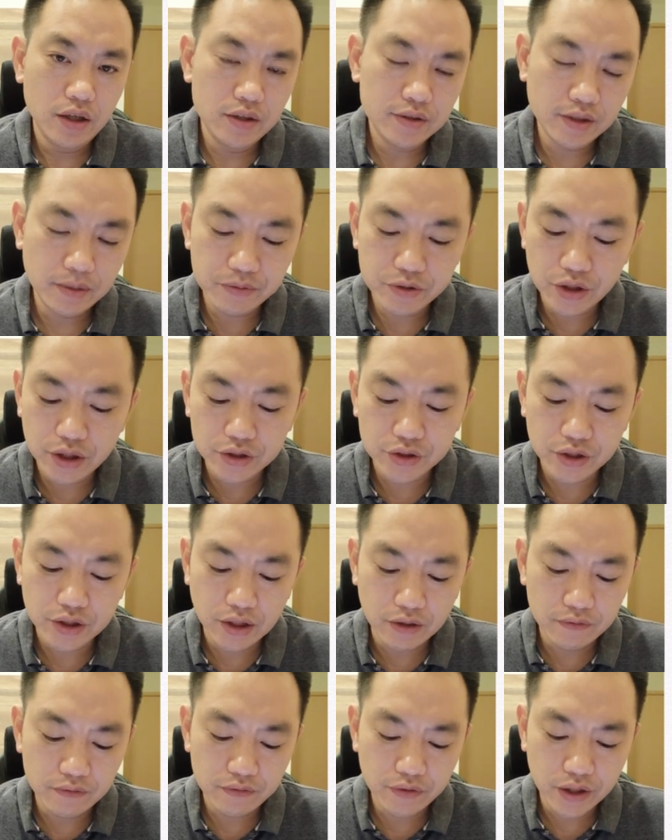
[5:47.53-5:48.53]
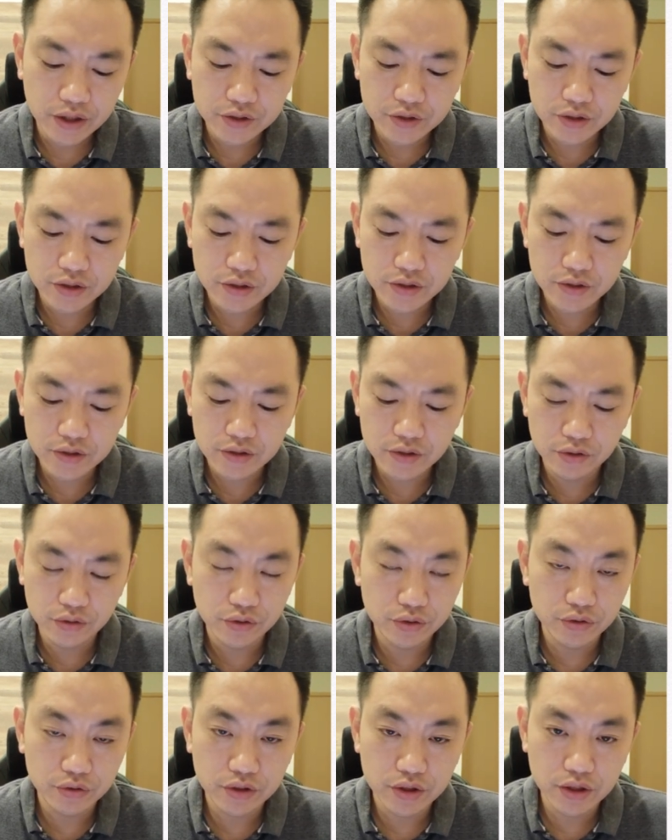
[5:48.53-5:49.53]
subtraction and fractions, you
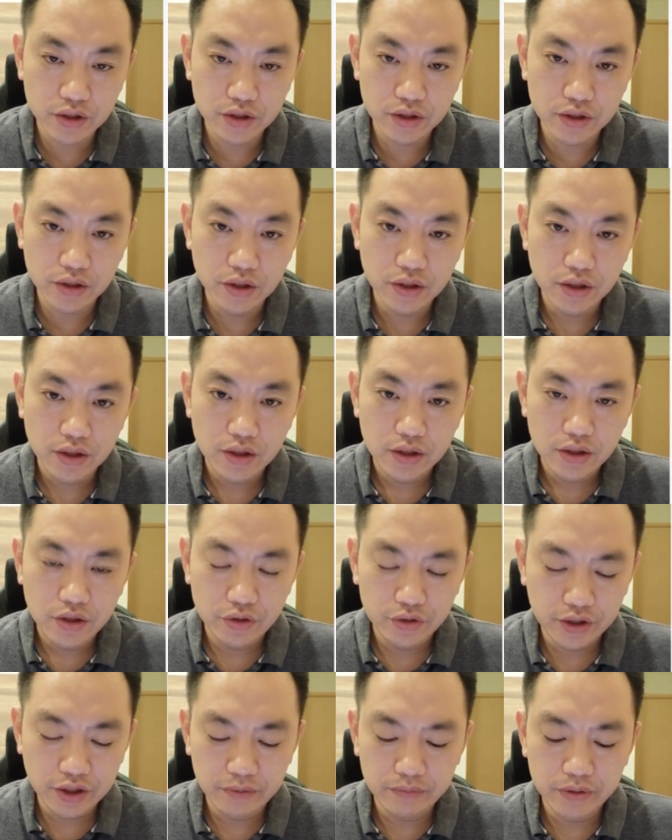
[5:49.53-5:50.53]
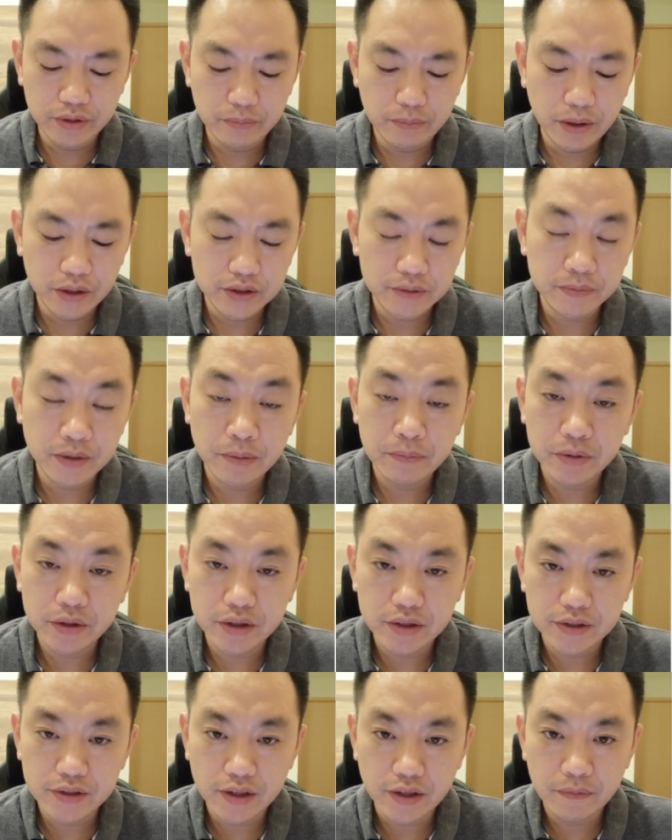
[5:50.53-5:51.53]
keep the bottom number
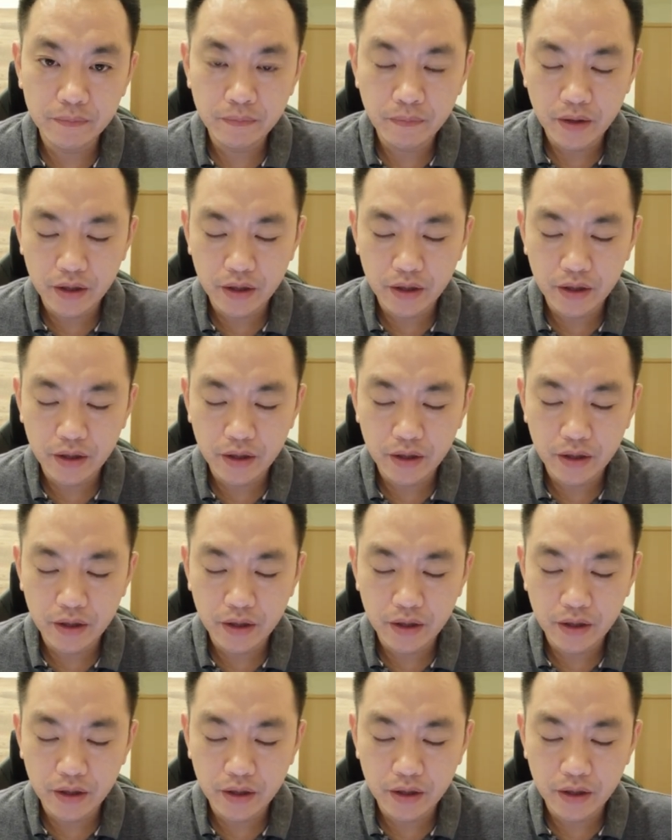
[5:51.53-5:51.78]
the same,